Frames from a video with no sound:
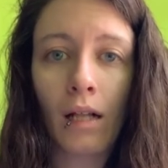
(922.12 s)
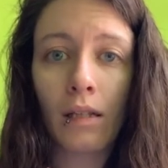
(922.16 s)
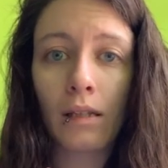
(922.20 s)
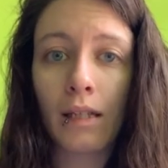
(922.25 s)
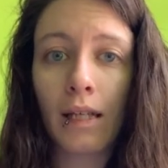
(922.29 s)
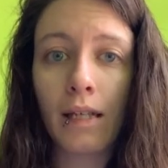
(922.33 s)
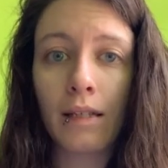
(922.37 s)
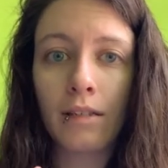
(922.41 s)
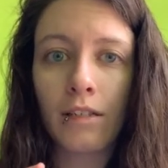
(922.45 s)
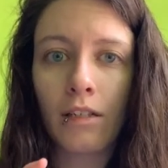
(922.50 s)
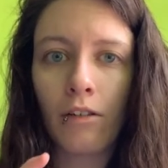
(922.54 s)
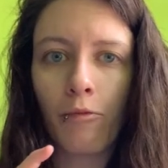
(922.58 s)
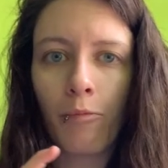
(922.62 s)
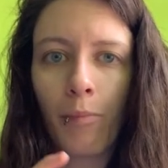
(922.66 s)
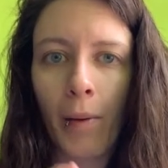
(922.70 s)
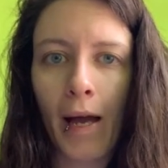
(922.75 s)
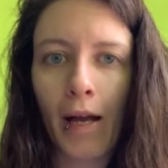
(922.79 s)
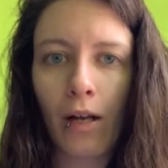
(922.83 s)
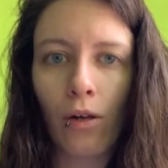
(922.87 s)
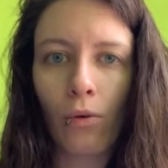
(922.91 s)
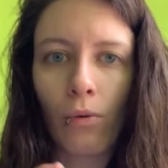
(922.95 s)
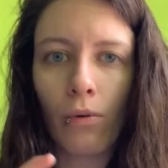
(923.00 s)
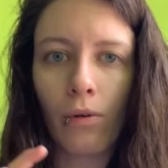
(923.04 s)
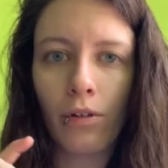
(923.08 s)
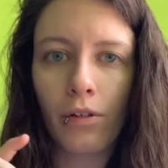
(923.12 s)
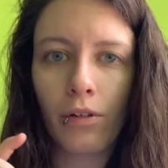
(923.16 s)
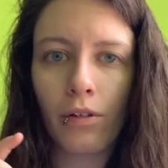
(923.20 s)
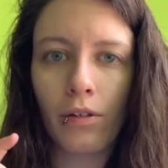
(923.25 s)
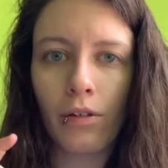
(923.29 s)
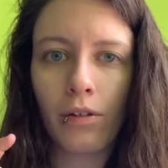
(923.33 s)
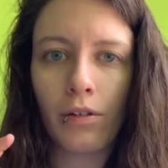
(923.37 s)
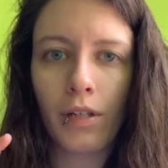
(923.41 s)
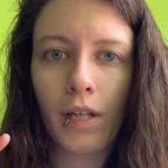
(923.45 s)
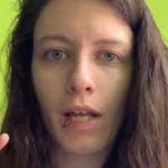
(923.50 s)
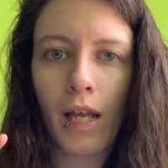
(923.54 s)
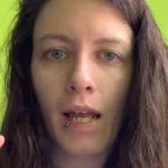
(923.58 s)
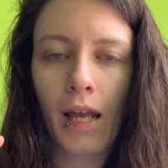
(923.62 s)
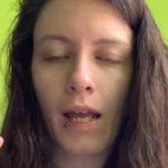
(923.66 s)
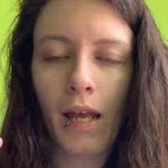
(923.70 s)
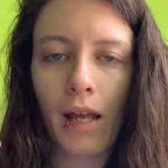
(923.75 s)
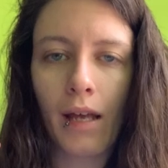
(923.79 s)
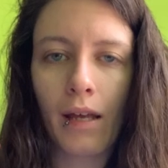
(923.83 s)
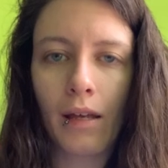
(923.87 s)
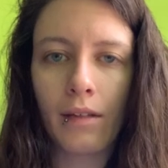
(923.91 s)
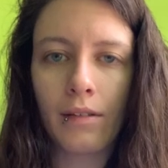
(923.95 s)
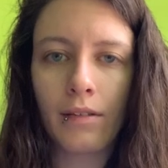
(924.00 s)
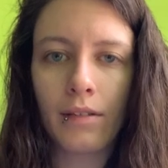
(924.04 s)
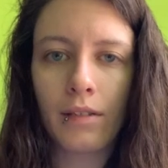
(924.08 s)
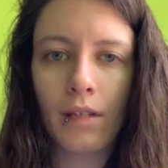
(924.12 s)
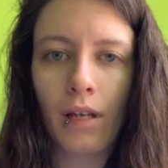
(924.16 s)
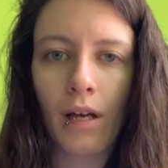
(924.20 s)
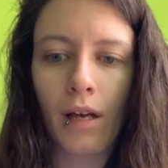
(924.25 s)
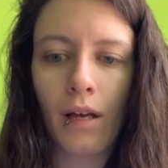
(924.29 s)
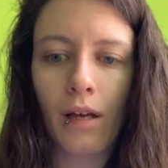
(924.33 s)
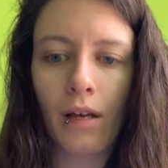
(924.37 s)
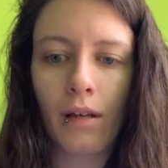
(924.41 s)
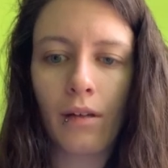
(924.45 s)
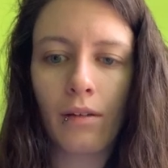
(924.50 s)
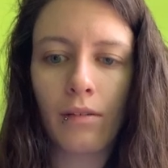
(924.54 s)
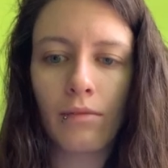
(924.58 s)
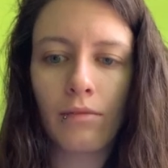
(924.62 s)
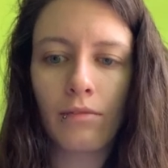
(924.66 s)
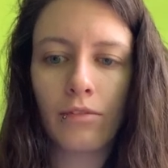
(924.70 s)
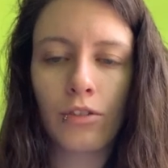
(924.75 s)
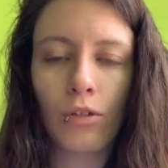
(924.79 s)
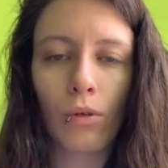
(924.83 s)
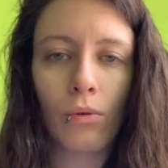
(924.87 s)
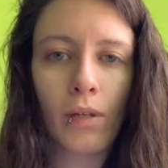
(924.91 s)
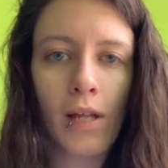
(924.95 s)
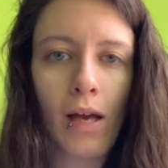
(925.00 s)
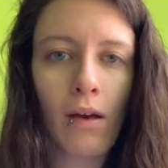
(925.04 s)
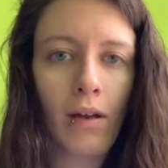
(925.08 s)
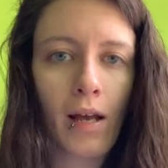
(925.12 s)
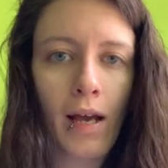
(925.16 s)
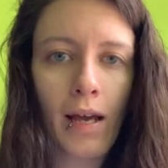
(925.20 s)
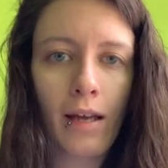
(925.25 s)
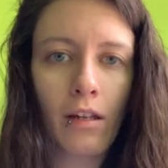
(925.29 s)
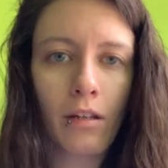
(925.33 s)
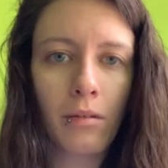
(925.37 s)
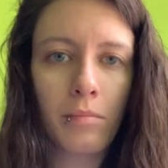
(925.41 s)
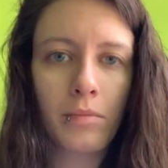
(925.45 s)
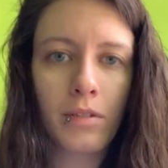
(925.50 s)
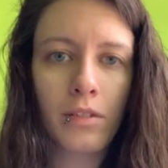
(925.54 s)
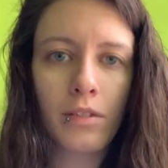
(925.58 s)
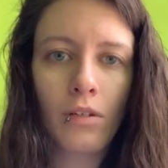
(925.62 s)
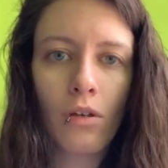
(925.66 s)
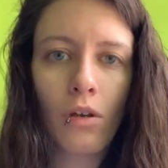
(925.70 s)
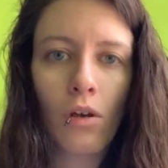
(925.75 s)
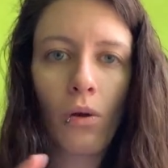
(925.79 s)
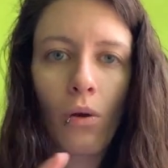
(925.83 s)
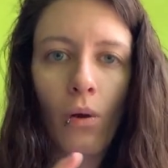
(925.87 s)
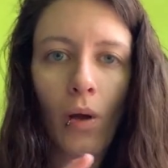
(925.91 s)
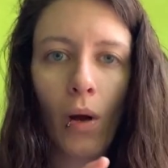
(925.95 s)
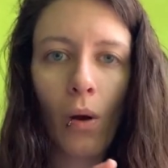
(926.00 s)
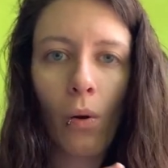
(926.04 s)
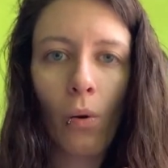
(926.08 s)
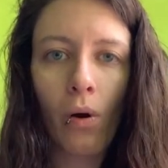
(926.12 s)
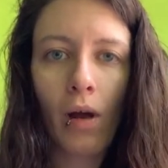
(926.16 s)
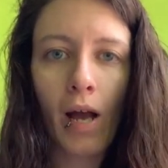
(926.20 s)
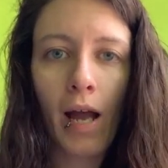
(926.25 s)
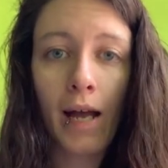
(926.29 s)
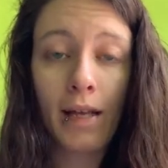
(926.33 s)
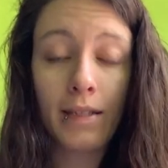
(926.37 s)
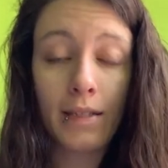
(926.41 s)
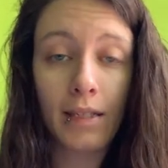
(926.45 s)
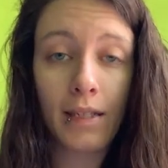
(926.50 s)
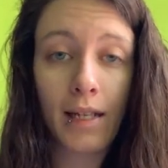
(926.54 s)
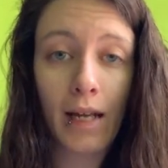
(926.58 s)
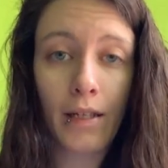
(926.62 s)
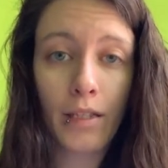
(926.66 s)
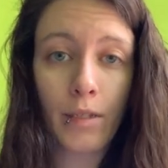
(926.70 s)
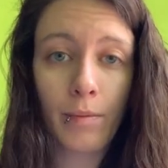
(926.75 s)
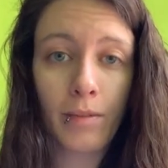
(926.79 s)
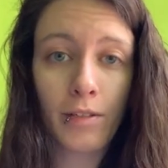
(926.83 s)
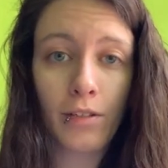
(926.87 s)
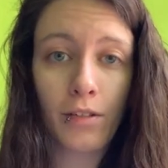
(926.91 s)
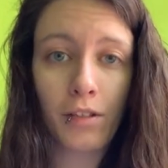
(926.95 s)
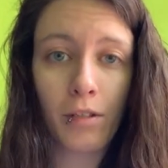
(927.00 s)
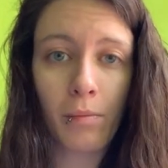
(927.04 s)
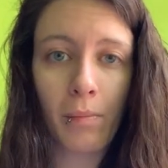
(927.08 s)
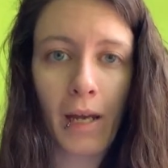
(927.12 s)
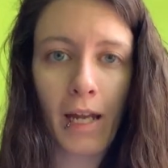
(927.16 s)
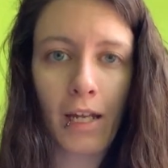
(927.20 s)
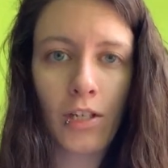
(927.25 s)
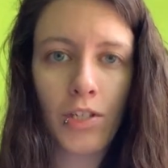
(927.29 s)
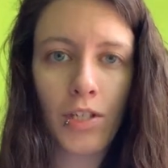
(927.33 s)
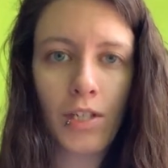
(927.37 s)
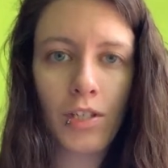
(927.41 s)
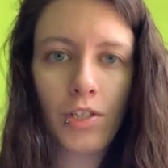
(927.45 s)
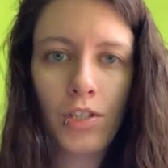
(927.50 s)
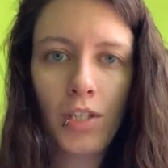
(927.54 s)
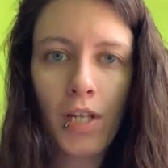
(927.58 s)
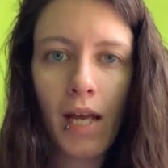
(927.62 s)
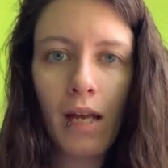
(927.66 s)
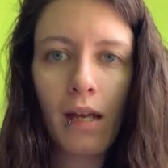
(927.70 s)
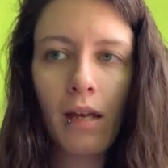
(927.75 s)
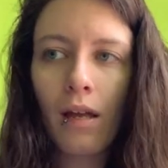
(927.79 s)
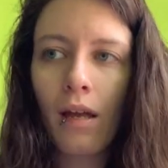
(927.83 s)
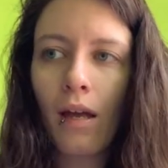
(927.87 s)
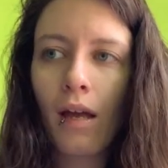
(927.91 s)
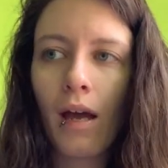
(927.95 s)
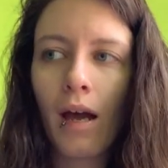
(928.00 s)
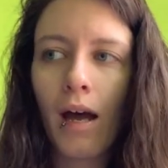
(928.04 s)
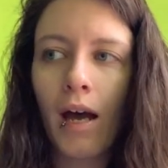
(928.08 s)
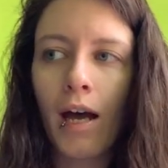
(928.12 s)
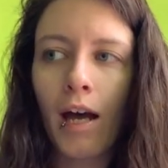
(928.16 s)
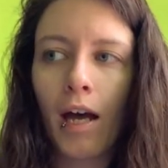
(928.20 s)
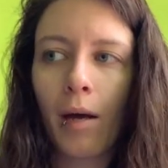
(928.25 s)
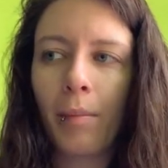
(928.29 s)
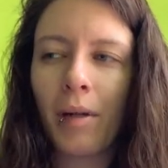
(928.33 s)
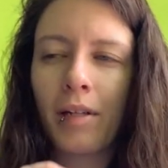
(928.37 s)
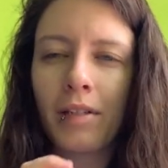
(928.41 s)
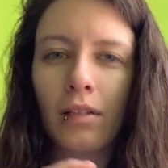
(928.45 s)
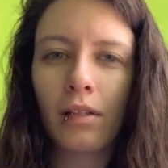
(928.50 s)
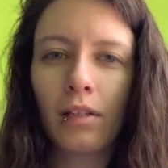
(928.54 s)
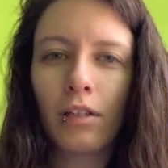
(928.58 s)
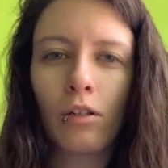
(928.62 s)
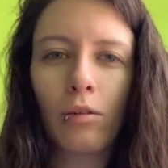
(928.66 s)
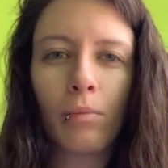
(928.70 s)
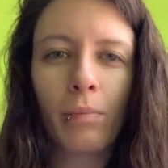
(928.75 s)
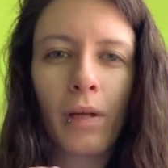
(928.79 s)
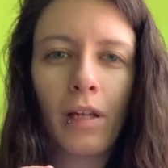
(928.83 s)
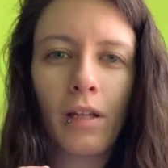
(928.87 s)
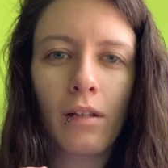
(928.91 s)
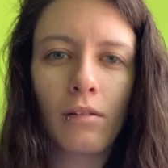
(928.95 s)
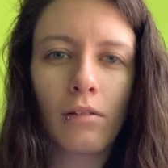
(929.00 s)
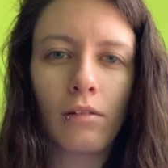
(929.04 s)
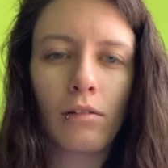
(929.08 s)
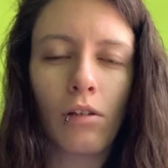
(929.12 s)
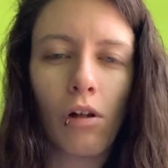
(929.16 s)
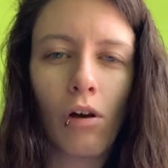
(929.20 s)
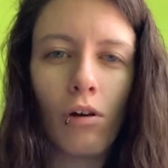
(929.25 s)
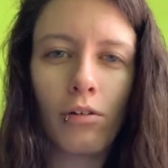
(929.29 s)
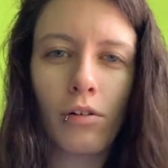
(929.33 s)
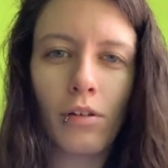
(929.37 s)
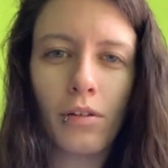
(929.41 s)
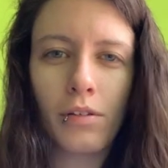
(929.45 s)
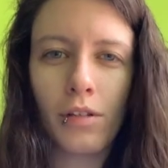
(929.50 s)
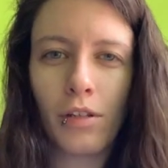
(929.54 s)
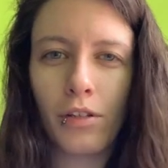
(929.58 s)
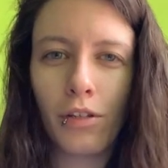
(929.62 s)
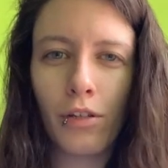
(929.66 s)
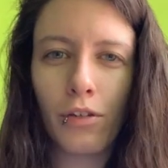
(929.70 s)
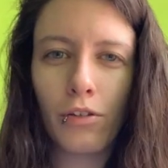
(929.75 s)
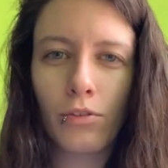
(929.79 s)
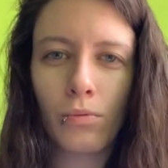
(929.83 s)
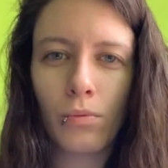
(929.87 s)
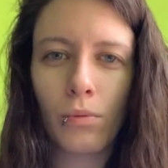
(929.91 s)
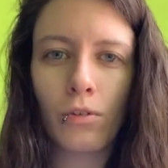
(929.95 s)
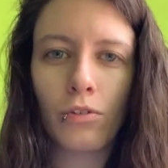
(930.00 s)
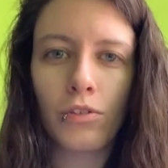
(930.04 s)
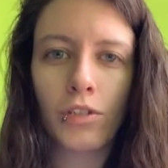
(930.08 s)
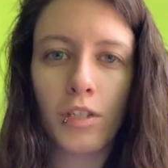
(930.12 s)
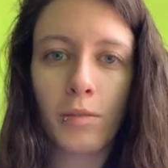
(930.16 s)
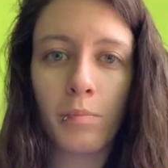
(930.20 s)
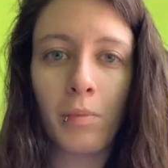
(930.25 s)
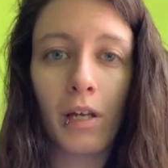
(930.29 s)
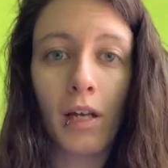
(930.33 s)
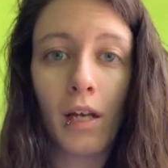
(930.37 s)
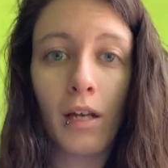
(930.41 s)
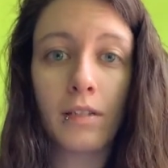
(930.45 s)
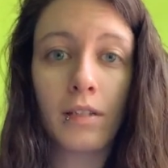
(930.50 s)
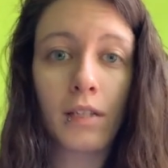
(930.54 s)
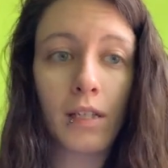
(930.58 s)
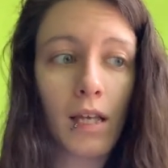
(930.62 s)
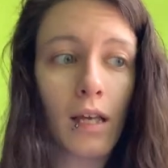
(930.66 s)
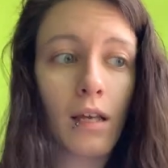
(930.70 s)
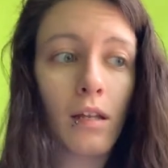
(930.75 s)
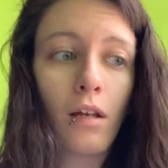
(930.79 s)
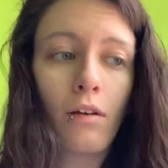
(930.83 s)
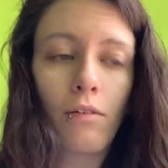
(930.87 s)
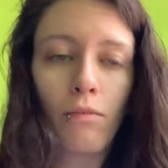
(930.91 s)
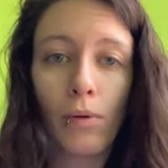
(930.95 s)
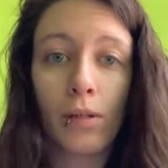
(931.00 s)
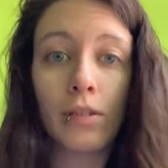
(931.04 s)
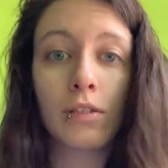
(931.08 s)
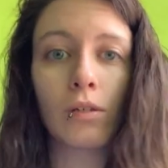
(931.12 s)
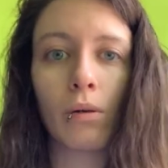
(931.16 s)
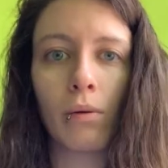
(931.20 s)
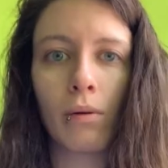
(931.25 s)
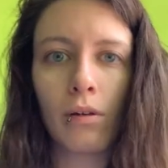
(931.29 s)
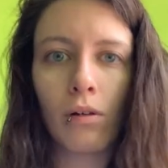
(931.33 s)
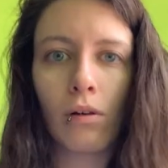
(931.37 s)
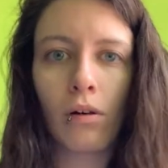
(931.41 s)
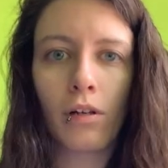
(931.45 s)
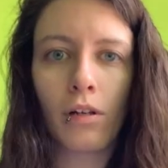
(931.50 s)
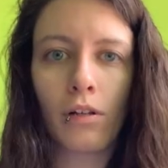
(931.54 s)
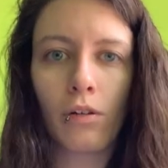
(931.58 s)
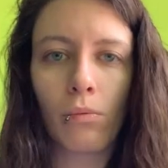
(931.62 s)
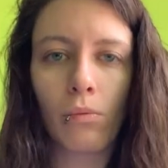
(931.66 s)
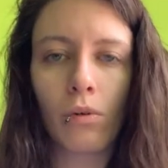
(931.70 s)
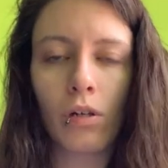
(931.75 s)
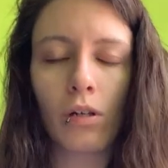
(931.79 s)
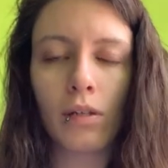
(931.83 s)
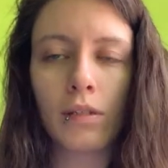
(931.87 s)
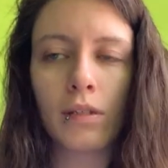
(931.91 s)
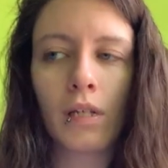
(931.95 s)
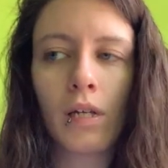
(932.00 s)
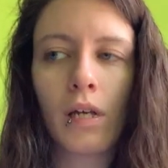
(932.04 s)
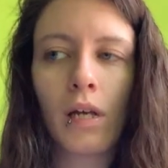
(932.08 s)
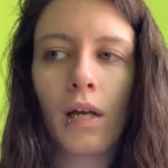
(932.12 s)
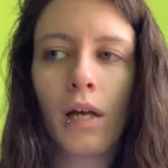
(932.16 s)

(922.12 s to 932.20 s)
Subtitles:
list of back ordered and sold out items as announcements on the page each day. It's a little bit longer than usual just because, again, of what's going on in the world.